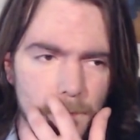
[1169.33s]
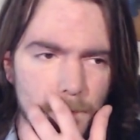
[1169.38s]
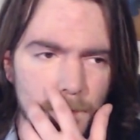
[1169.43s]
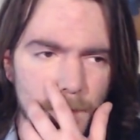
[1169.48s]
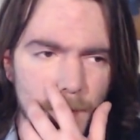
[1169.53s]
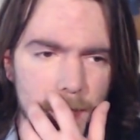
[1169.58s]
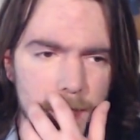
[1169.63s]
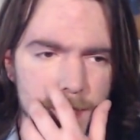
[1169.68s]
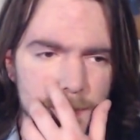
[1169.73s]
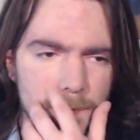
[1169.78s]

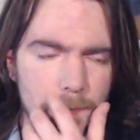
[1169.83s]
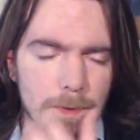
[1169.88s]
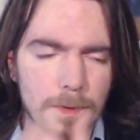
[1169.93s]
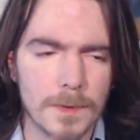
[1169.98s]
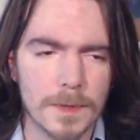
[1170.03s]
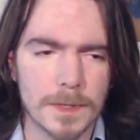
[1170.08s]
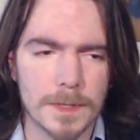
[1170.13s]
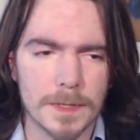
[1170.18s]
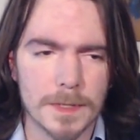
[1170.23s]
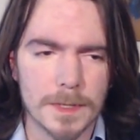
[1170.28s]
it's
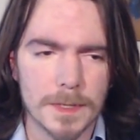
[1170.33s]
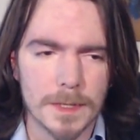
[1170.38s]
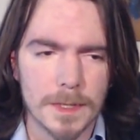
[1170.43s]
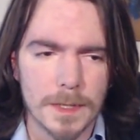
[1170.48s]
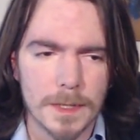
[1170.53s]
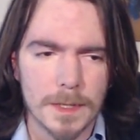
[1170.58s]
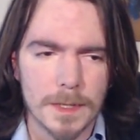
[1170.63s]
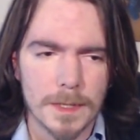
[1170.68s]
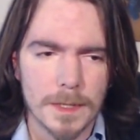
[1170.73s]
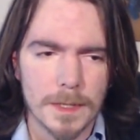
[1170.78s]
important,
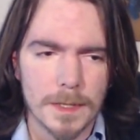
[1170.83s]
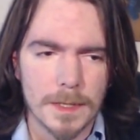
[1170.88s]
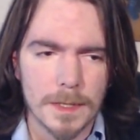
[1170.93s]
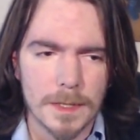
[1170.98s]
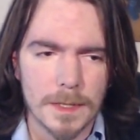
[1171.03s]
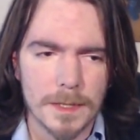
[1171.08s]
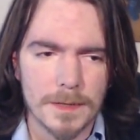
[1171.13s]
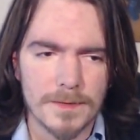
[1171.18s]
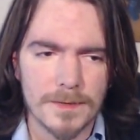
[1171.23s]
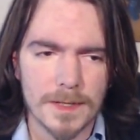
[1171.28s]

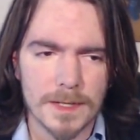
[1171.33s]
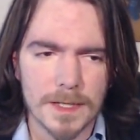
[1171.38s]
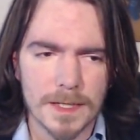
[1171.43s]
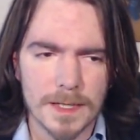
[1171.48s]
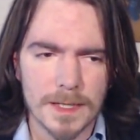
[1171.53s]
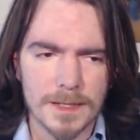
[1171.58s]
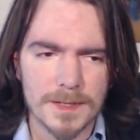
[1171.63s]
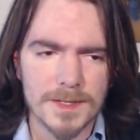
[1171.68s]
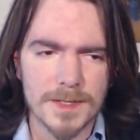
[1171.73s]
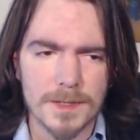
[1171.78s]
if
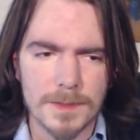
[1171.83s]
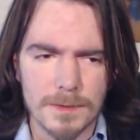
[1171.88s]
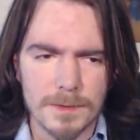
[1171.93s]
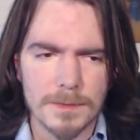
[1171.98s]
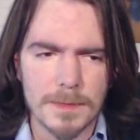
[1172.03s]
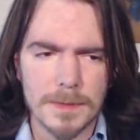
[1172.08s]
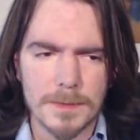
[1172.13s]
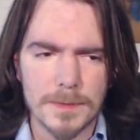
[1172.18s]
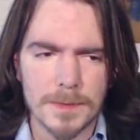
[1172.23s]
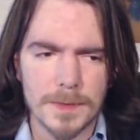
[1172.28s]
nothing else, to
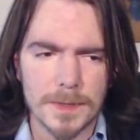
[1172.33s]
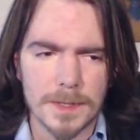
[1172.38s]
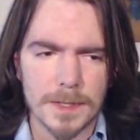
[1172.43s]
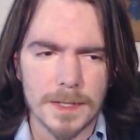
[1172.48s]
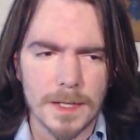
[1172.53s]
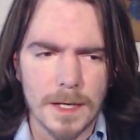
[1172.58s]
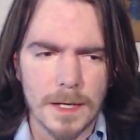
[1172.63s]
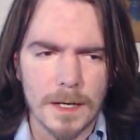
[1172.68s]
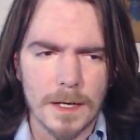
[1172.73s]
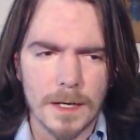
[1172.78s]
remember the
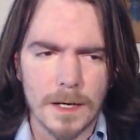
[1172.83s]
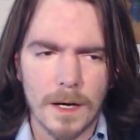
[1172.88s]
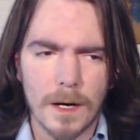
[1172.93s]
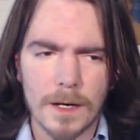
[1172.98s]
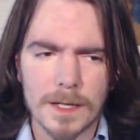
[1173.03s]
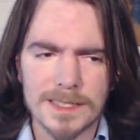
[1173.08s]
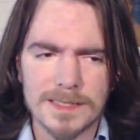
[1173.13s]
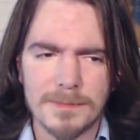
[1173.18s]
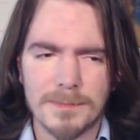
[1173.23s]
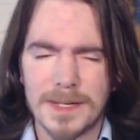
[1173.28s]

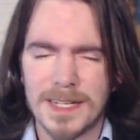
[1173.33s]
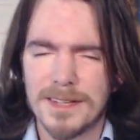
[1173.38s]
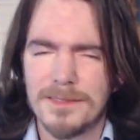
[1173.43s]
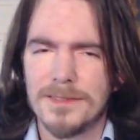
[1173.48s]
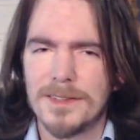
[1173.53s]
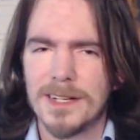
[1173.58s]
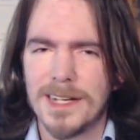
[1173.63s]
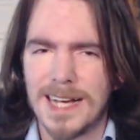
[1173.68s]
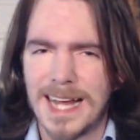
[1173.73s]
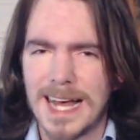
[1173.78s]

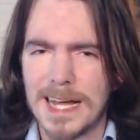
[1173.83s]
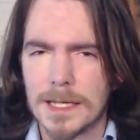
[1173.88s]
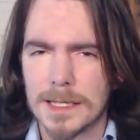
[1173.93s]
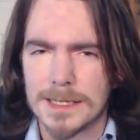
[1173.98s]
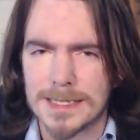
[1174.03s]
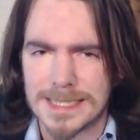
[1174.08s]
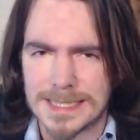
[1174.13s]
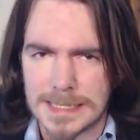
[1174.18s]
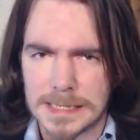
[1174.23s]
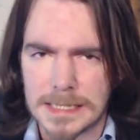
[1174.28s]
cost-benefit
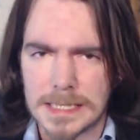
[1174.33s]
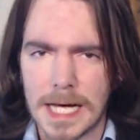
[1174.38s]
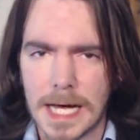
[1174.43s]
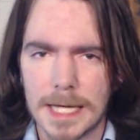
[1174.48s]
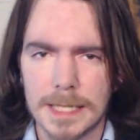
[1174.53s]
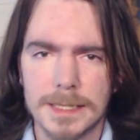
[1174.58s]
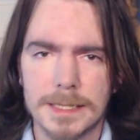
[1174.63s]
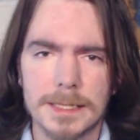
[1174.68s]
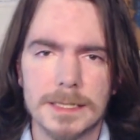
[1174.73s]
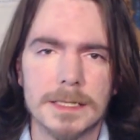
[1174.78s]
analysis
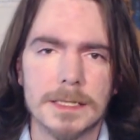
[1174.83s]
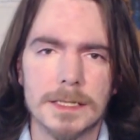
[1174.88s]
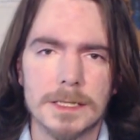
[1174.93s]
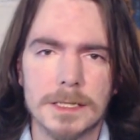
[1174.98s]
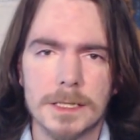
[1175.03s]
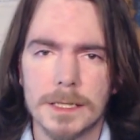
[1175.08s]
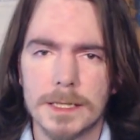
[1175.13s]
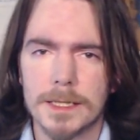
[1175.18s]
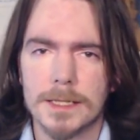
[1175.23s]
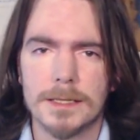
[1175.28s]
side to
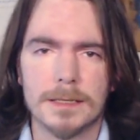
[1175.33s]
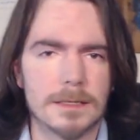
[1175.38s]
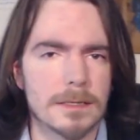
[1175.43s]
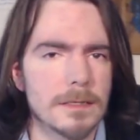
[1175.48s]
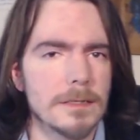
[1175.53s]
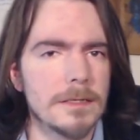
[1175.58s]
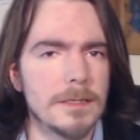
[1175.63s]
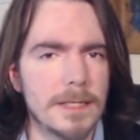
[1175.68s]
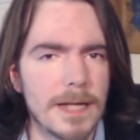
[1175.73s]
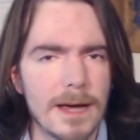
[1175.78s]
such things
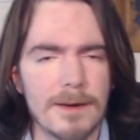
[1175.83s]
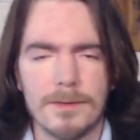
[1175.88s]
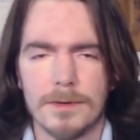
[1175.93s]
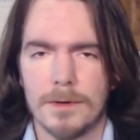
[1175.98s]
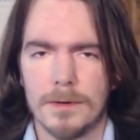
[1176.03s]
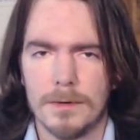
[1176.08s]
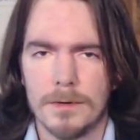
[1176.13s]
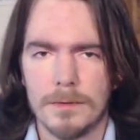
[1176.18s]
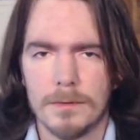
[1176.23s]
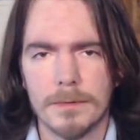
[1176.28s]

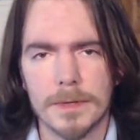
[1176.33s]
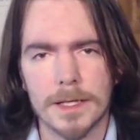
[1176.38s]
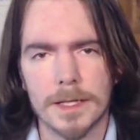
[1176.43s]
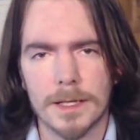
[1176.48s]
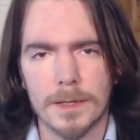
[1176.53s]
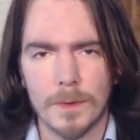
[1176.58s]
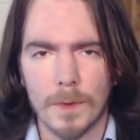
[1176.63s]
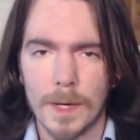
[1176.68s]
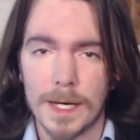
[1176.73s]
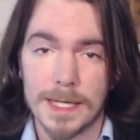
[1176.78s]
never
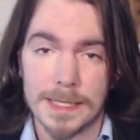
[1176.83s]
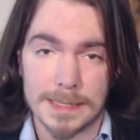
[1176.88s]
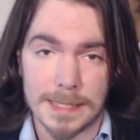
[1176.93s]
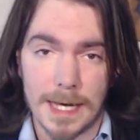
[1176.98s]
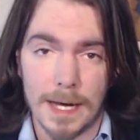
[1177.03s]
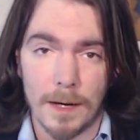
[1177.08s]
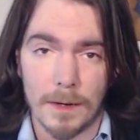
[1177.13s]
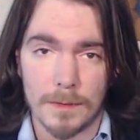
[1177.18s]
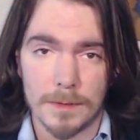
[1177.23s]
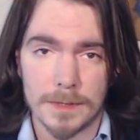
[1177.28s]
really weighs
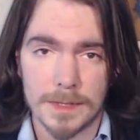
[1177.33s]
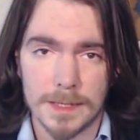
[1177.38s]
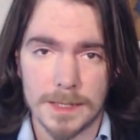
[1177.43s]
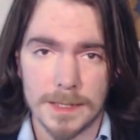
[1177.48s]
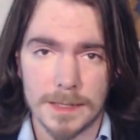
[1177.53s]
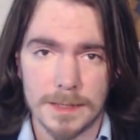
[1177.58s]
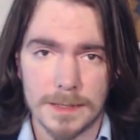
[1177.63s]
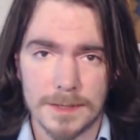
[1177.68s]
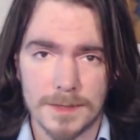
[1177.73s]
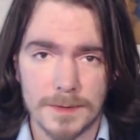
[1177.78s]
out
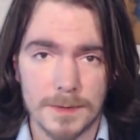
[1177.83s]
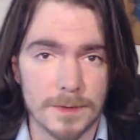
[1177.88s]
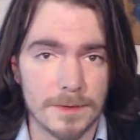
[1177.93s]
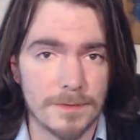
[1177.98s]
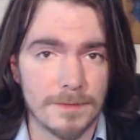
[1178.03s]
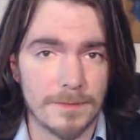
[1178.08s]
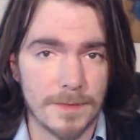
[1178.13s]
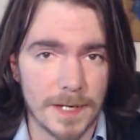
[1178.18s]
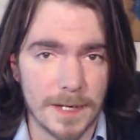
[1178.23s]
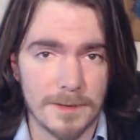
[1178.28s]
in the sort
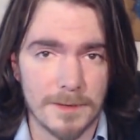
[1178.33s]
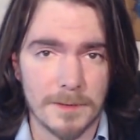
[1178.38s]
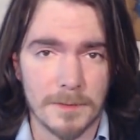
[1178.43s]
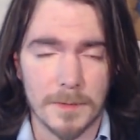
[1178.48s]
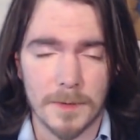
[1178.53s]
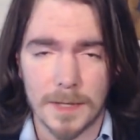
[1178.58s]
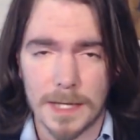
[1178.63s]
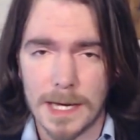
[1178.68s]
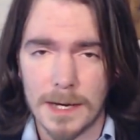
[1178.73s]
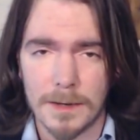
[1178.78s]
of
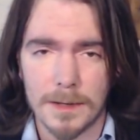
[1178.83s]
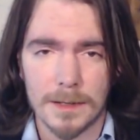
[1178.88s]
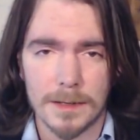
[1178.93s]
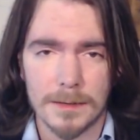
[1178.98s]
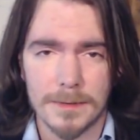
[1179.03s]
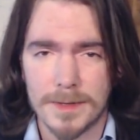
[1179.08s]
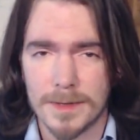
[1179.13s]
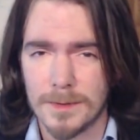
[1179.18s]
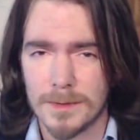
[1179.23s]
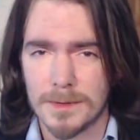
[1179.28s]
favorable
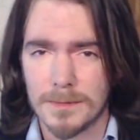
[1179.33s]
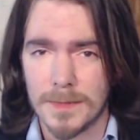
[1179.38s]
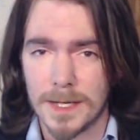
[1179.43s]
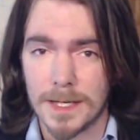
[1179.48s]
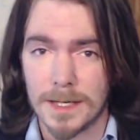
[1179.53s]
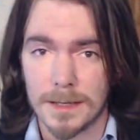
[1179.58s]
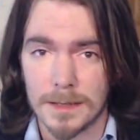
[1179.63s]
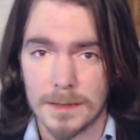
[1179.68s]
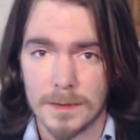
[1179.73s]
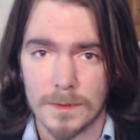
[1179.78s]
outcome that one
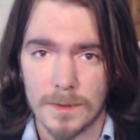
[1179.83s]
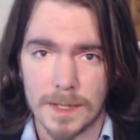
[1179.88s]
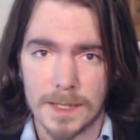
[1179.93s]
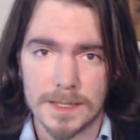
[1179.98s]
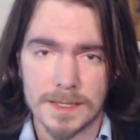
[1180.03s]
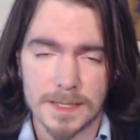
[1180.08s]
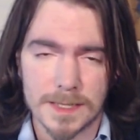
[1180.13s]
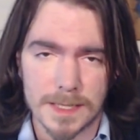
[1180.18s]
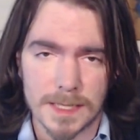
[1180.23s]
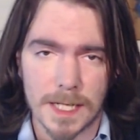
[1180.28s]
might
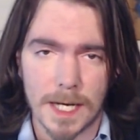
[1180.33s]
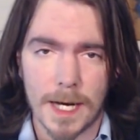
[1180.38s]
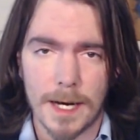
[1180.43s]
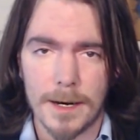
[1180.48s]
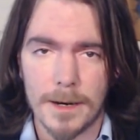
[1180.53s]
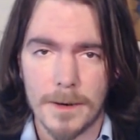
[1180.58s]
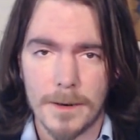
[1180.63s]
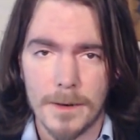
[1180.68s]
otherwise desire.